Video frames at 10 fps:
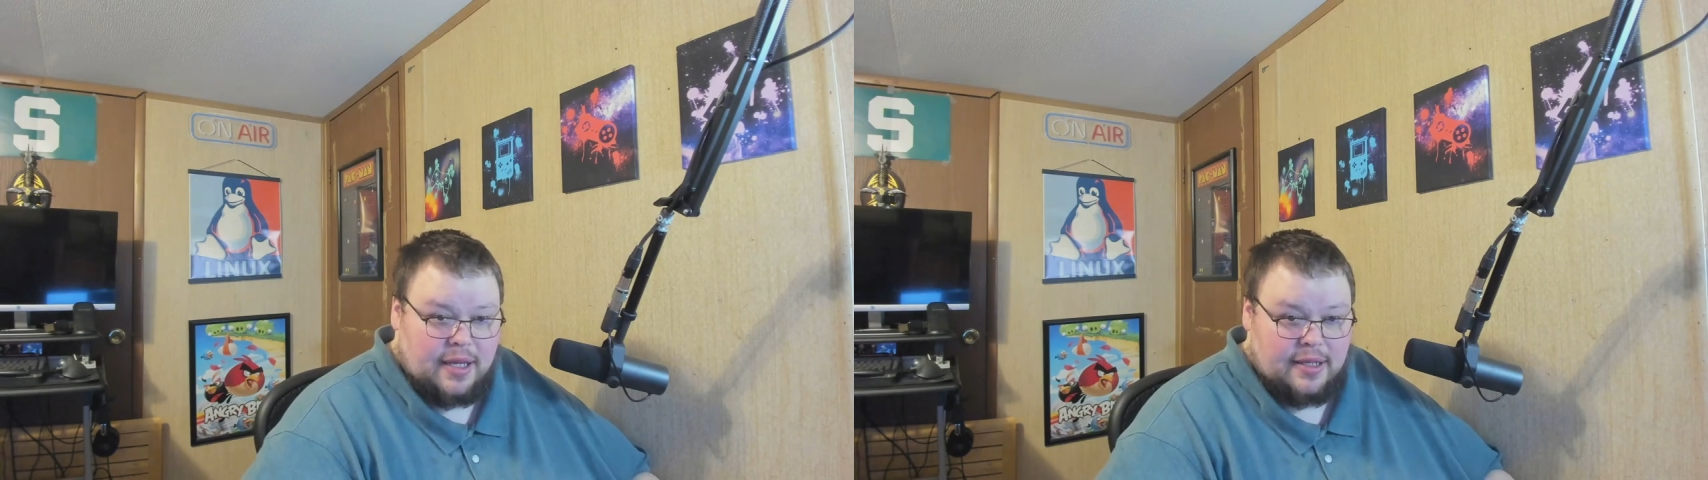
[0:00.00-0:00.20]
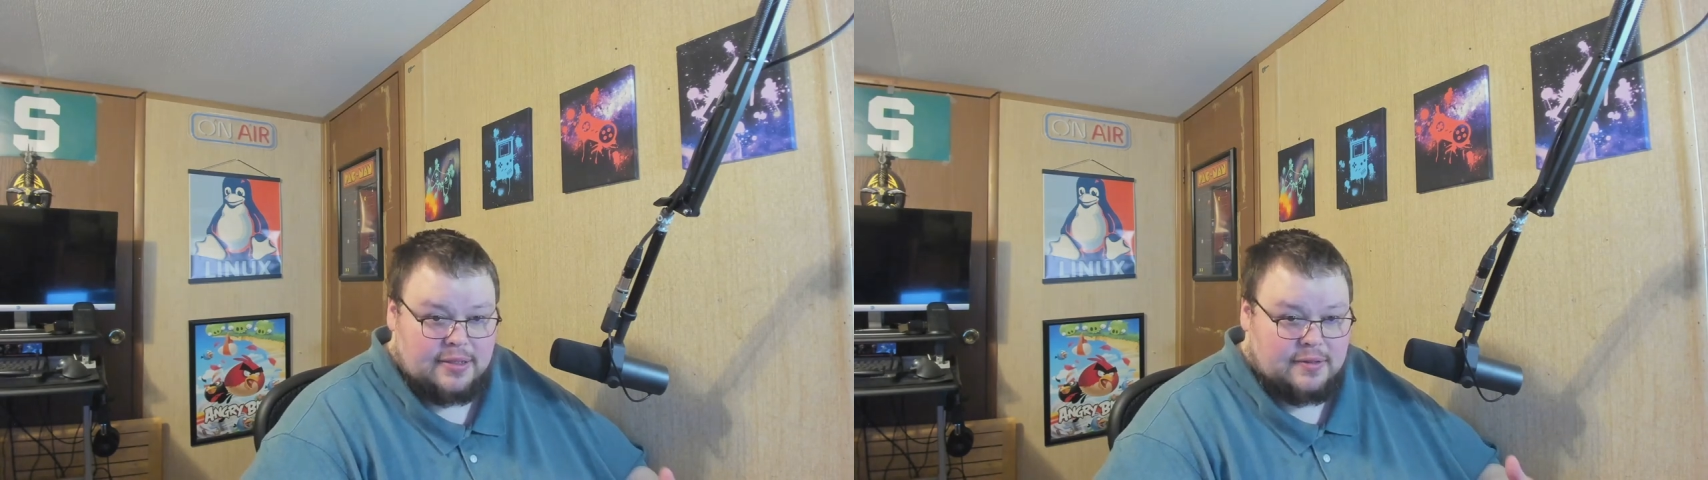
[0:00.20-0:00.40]

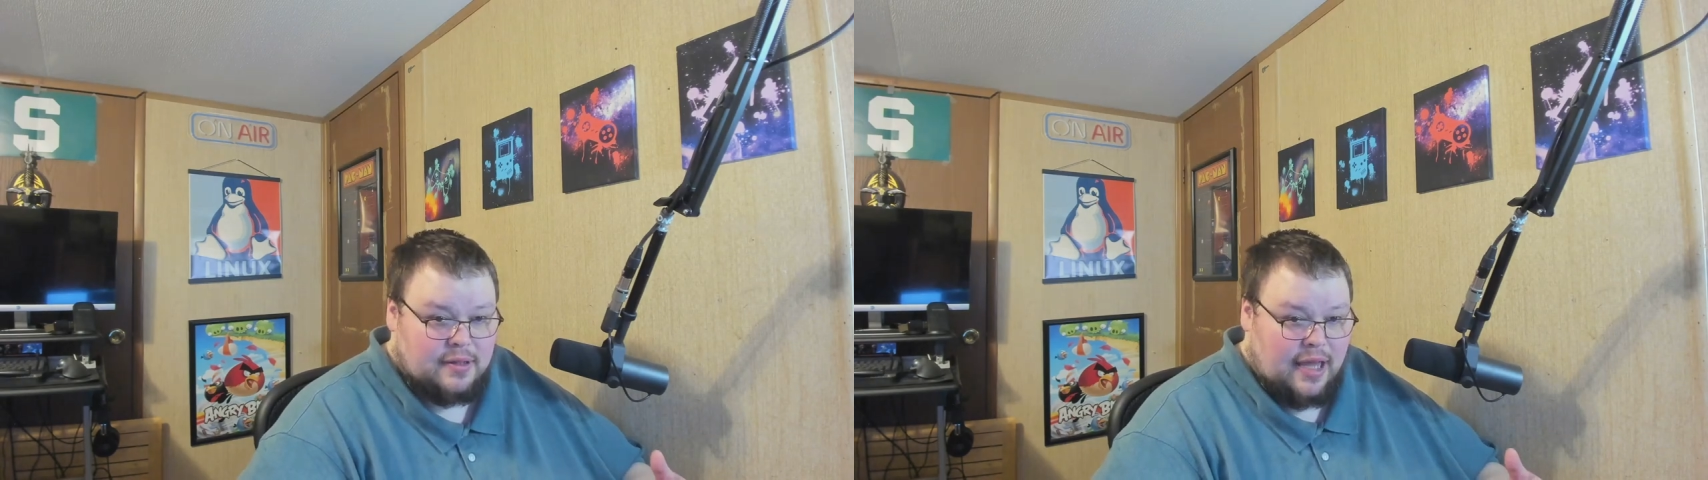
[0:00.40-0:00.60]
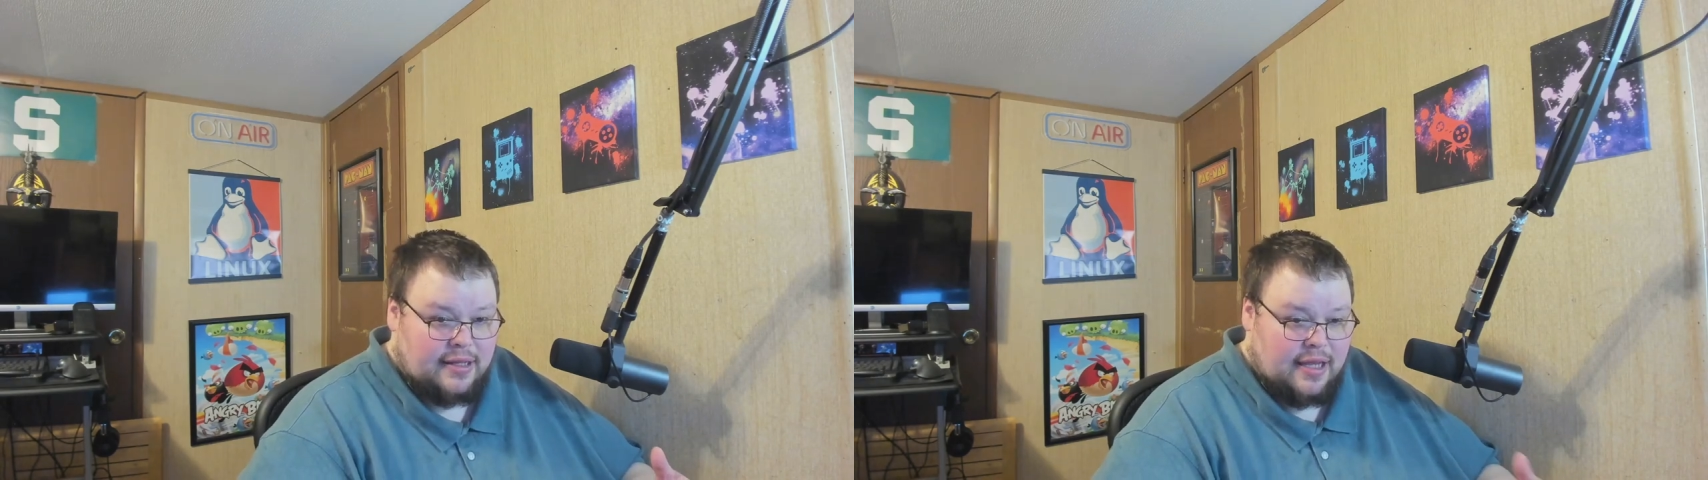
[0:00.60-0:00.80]

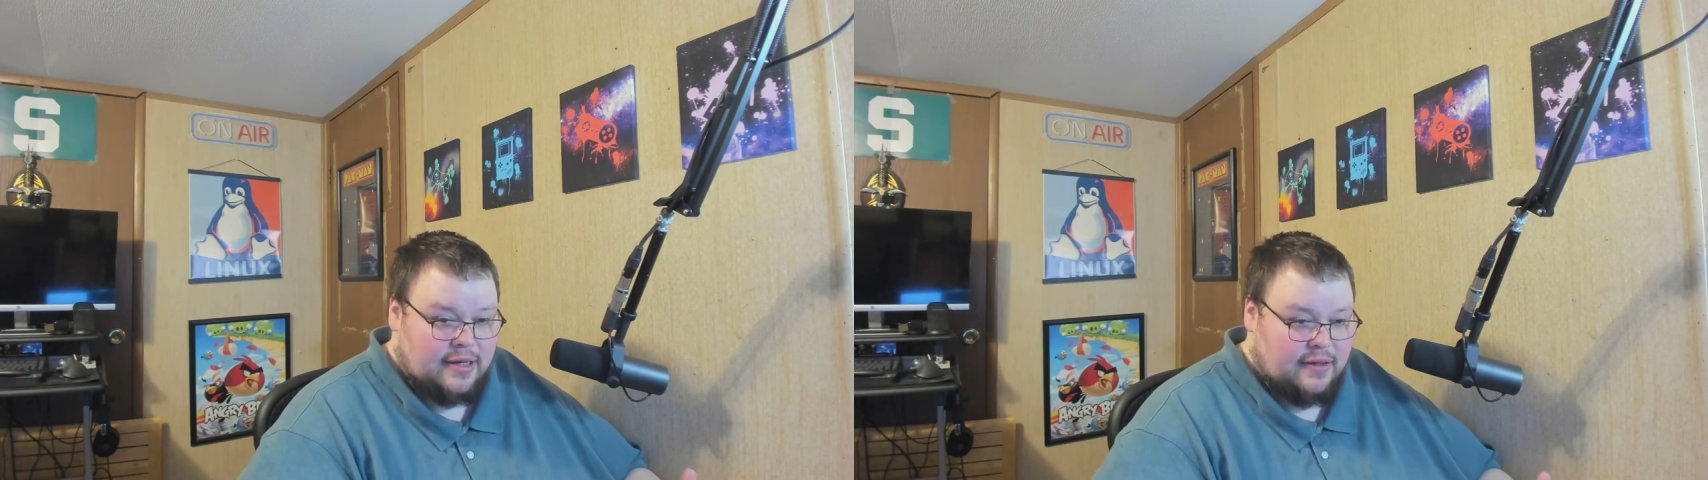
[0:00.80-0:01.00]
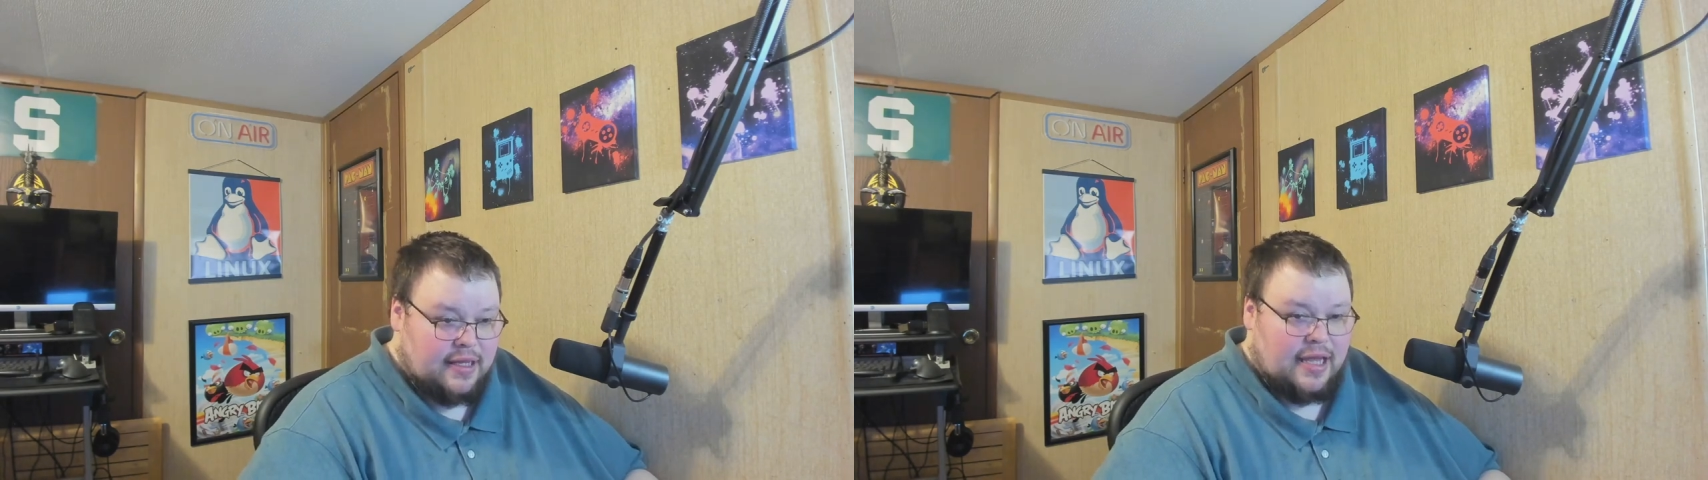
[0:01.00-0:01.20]
Because at the
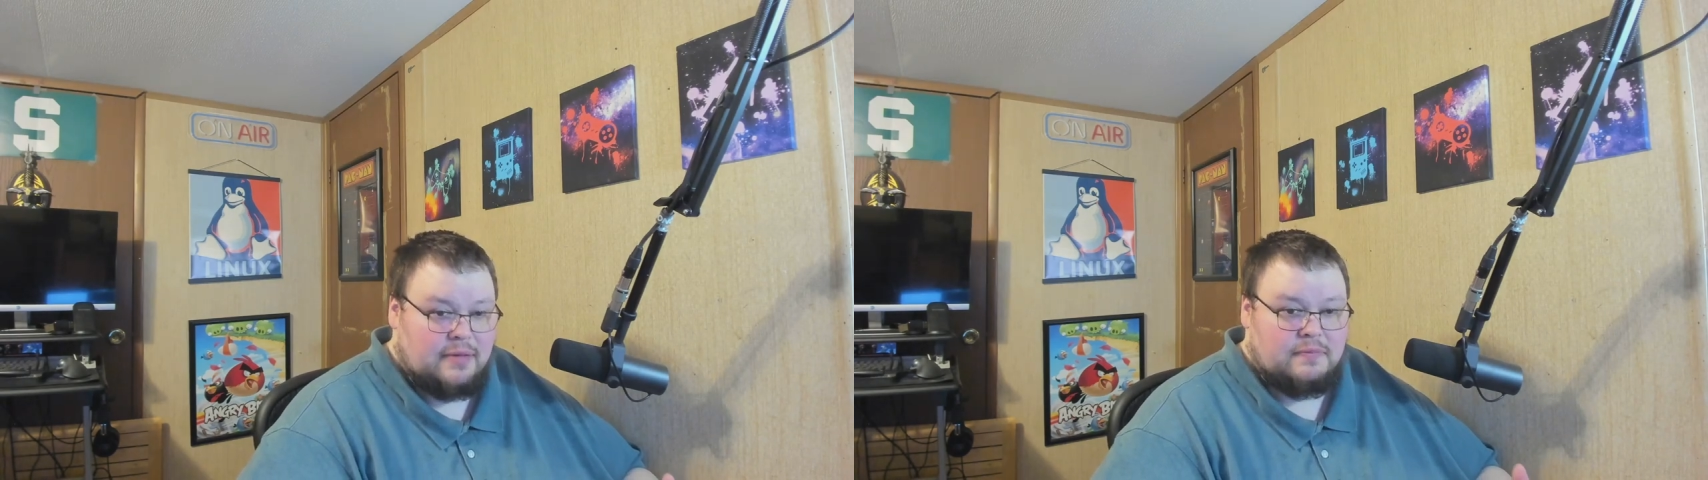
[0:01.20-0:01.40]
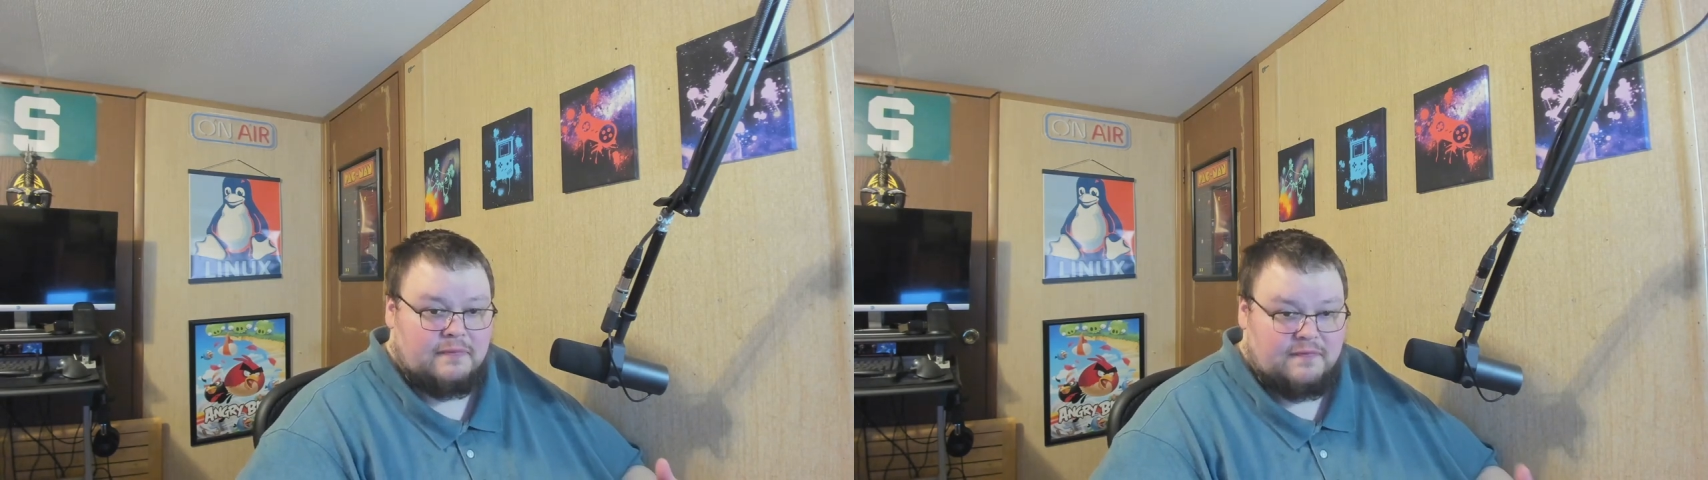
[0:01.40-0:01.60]
end of the
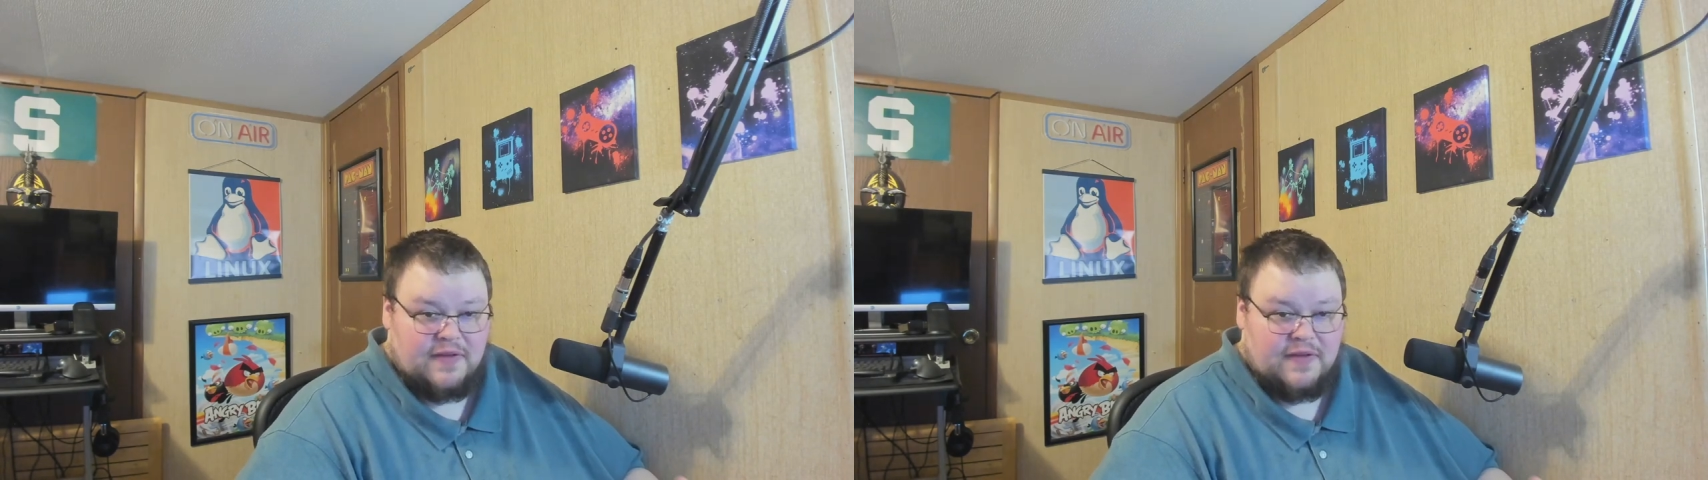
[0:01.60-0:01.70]
day,